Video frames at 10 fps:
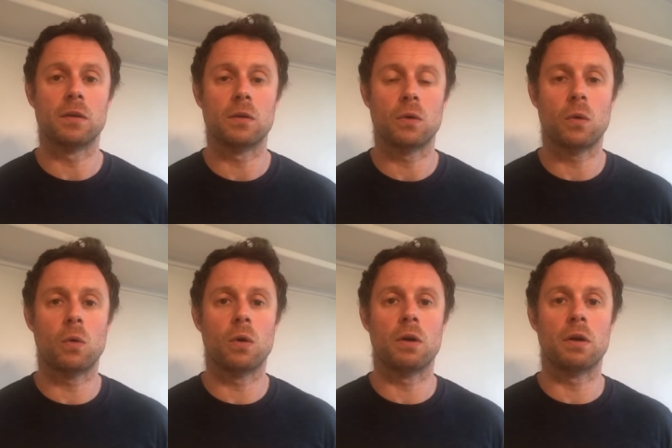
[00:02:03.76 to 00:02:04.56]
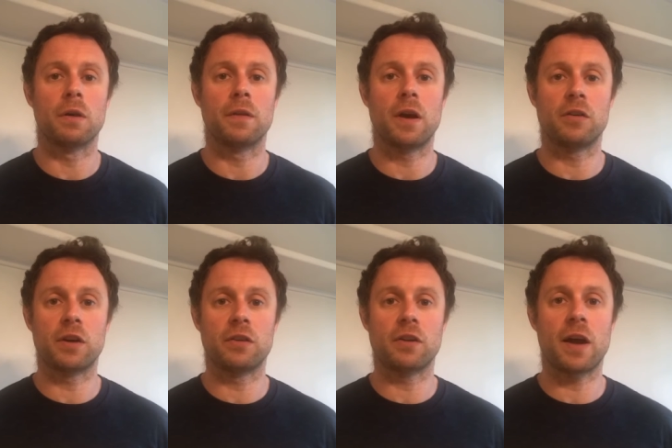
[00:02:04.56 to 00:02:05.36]
or there's
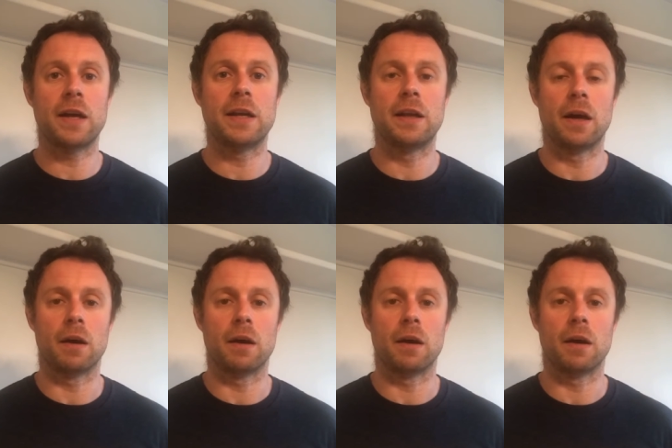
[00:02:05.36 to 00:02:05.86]
anxiety there.